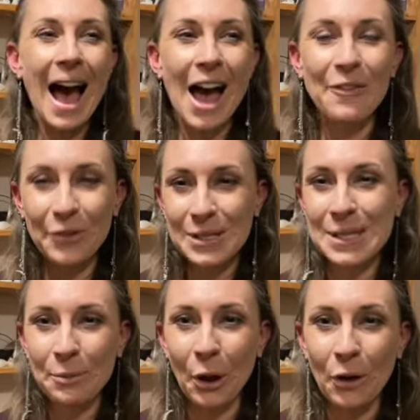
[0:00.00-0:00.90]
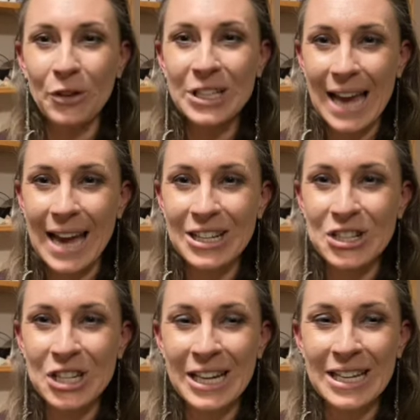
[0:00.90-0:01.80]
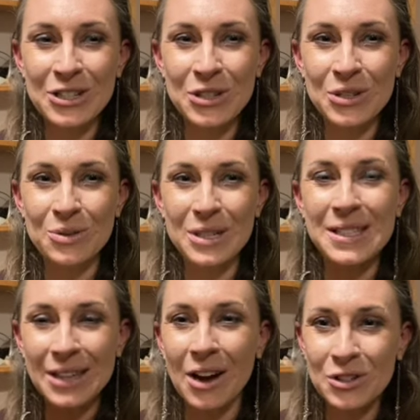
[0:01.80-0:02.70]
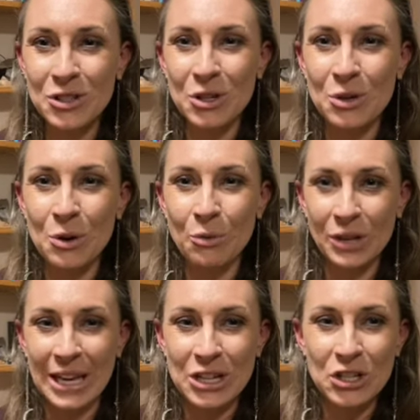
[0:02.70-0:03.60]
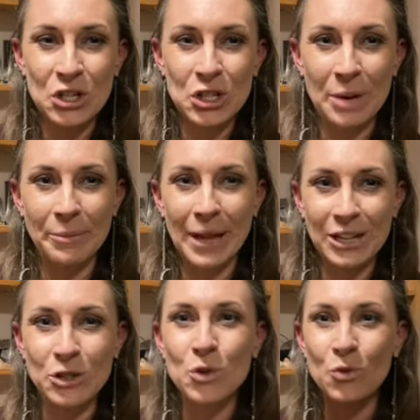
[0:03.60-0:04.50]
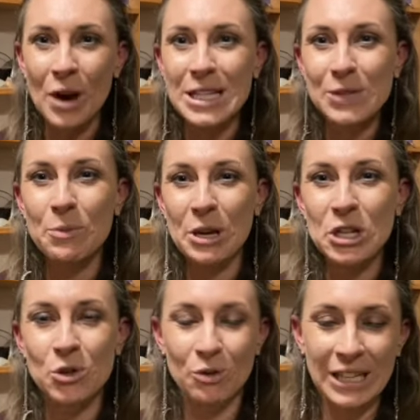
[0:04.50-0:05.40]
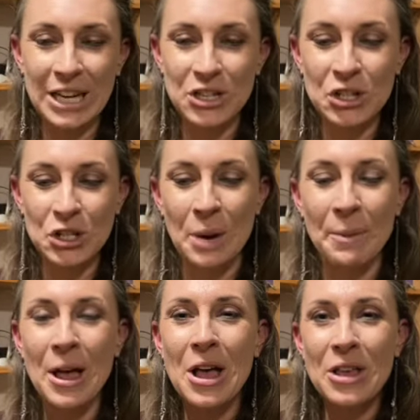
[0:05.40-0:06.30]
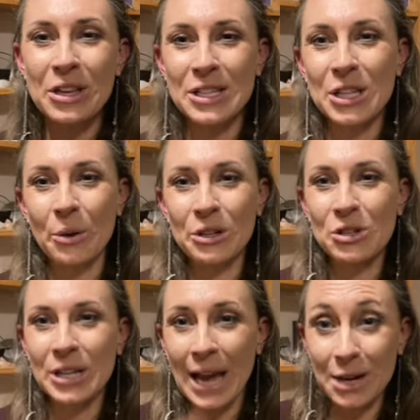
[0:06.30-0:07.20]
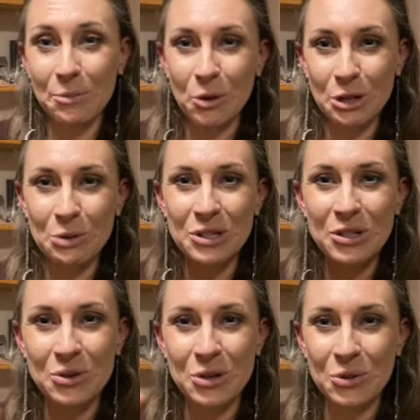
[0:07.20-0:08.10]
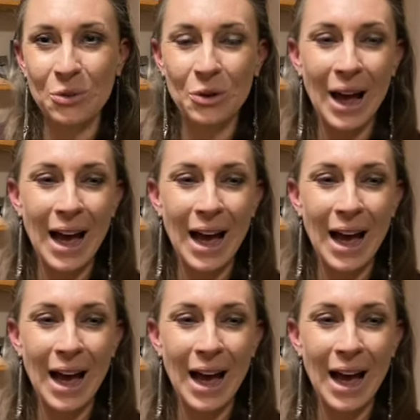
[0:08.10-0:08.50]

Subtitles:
I feel it's the perfect energy to start a new relationship, like a transformational relationship that's going to catapult you into your